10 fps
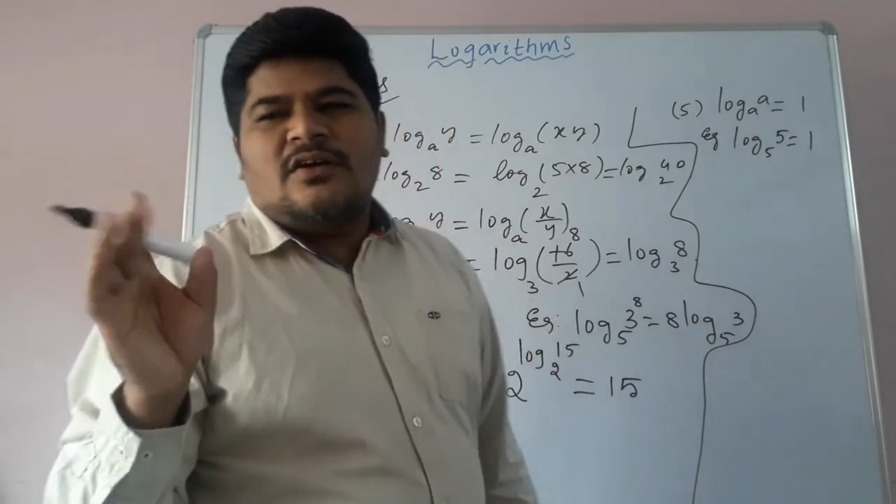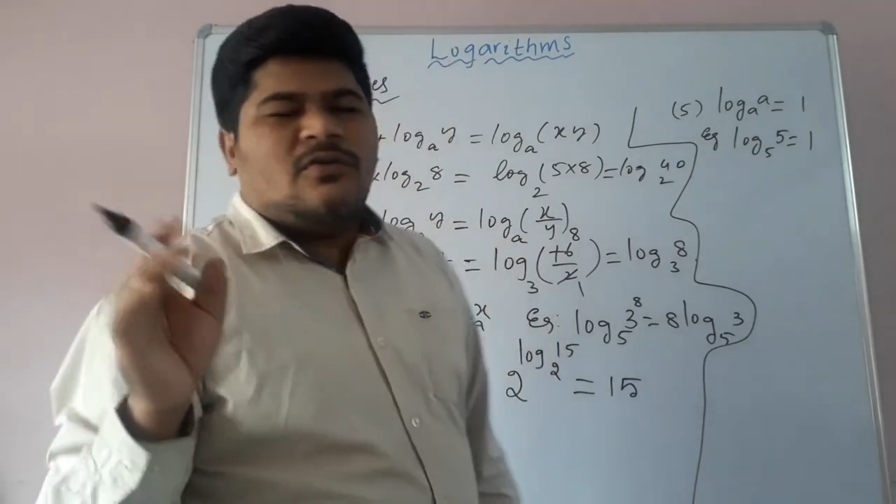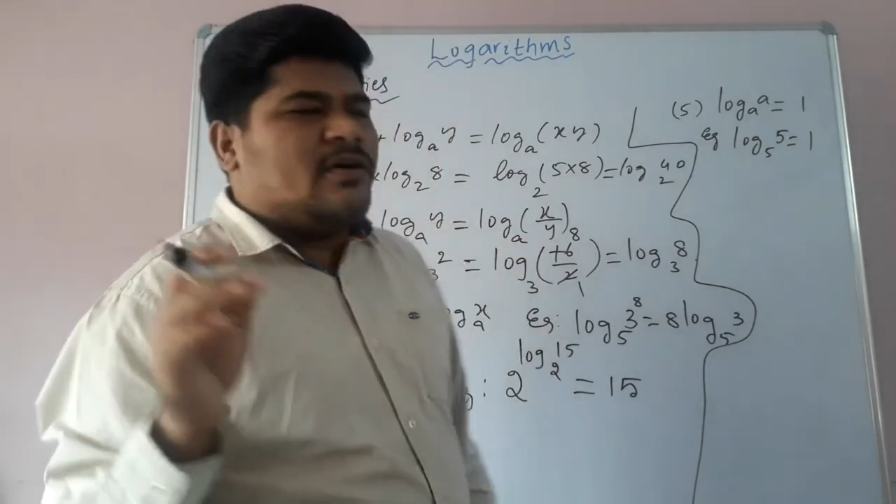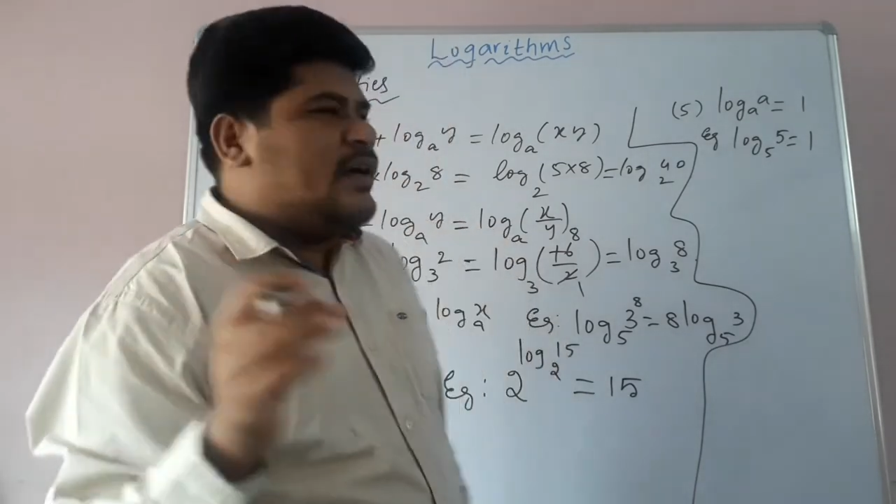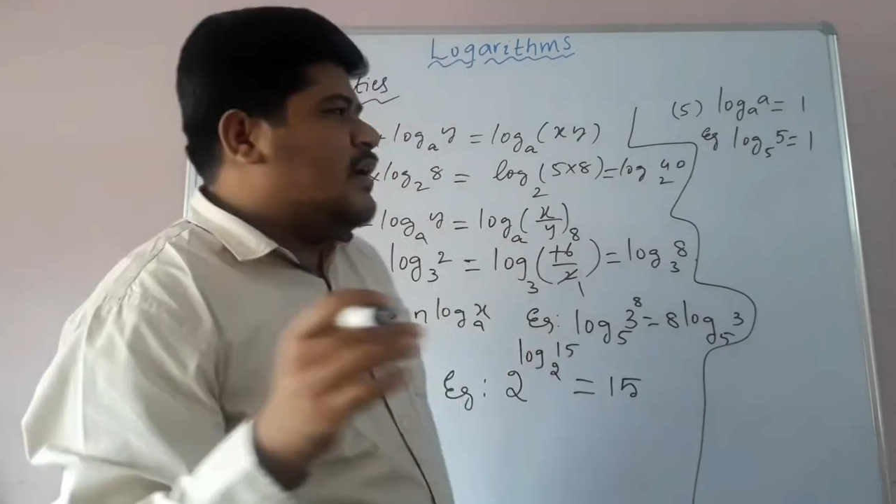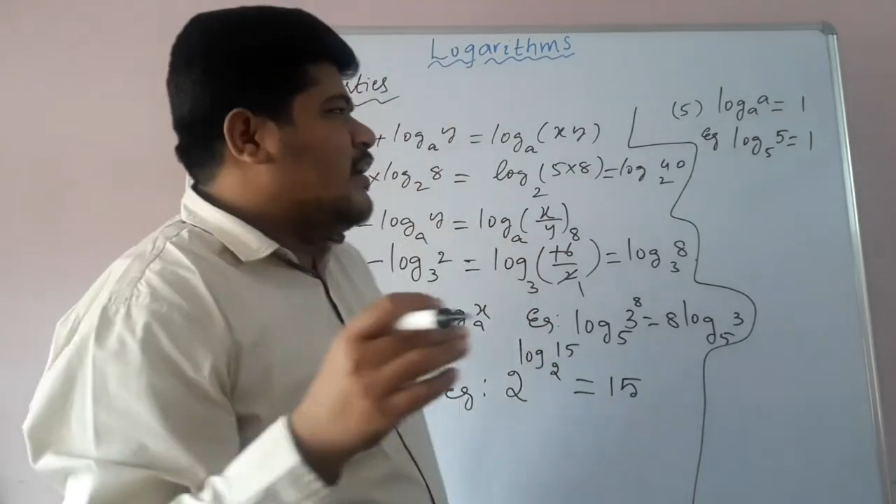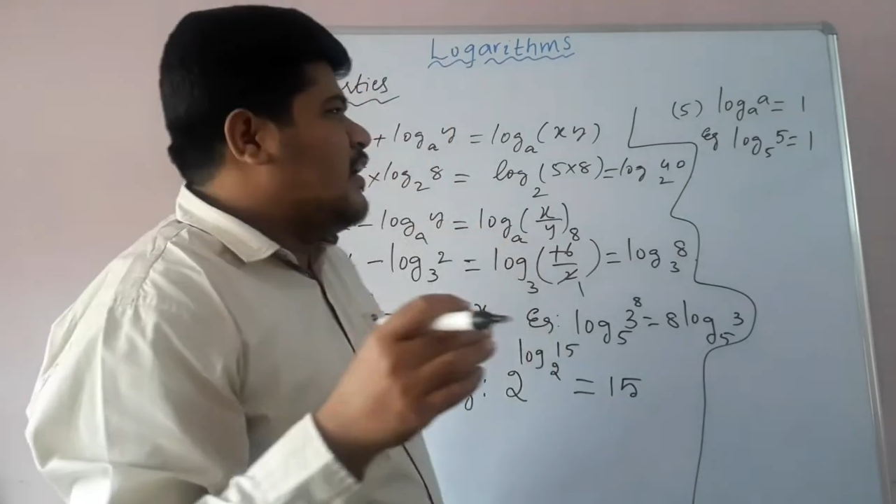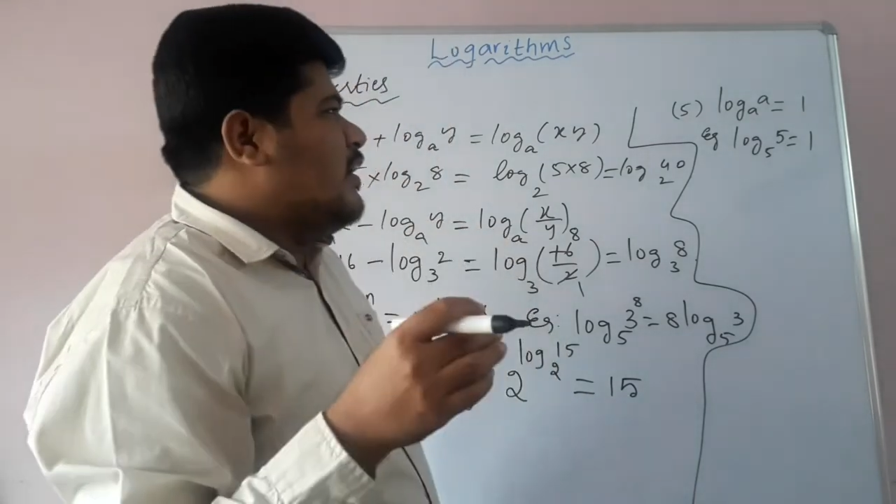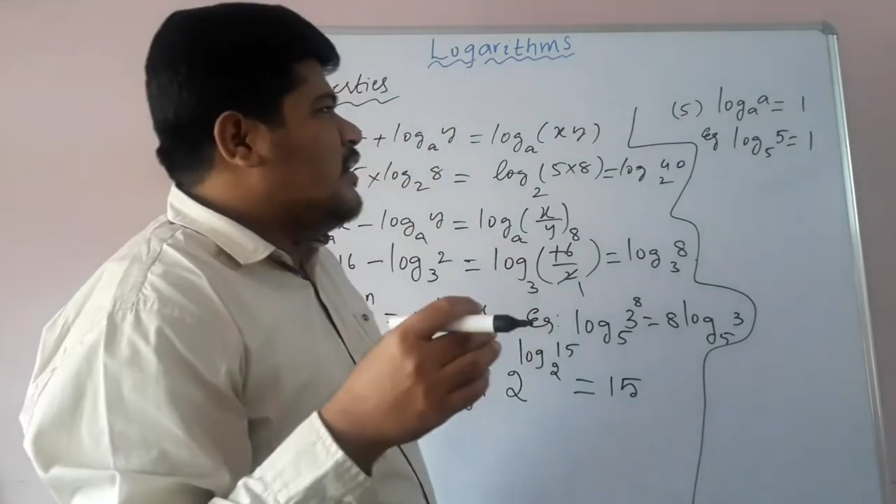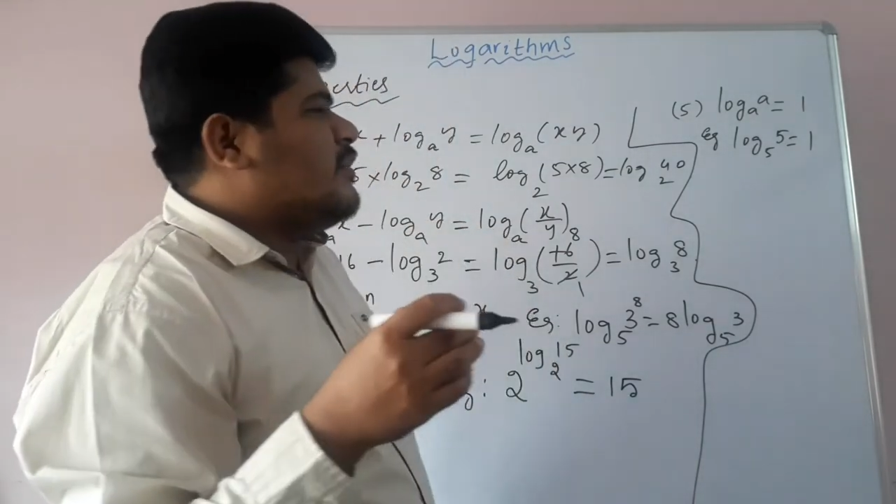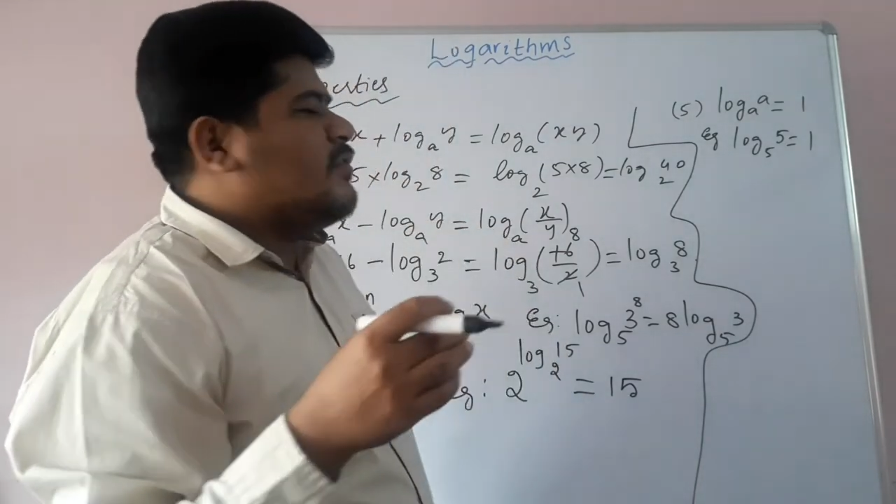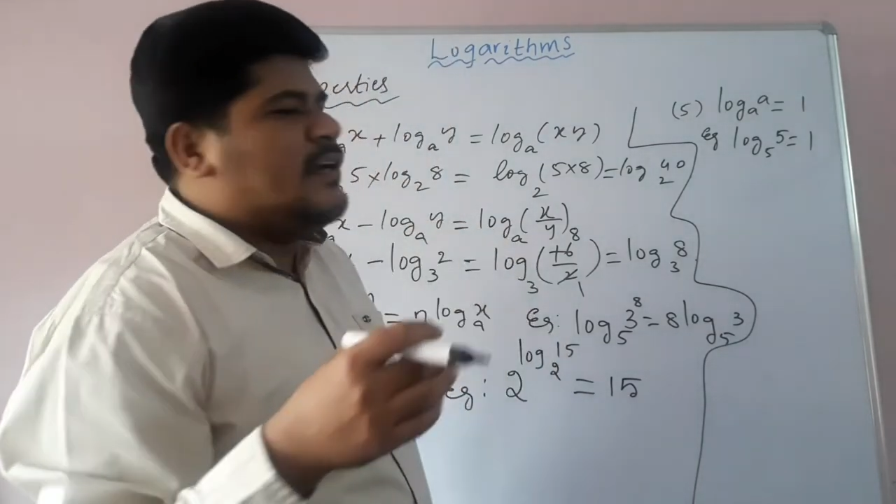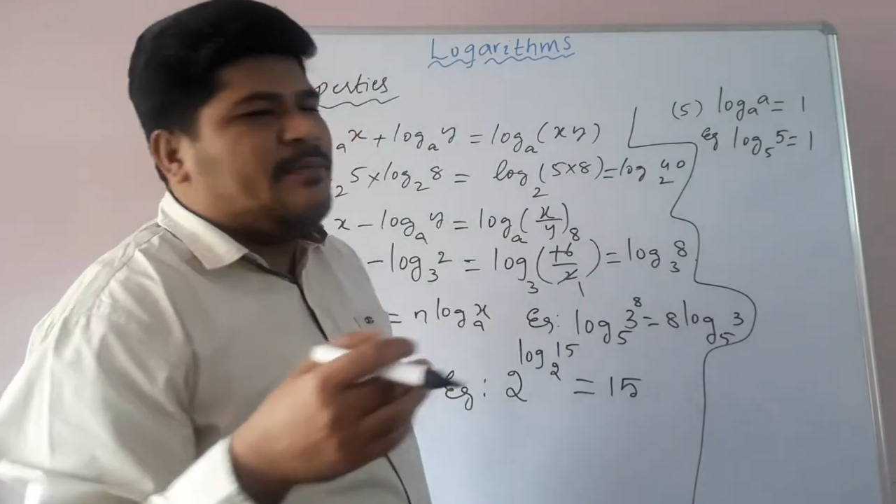Okay, and 20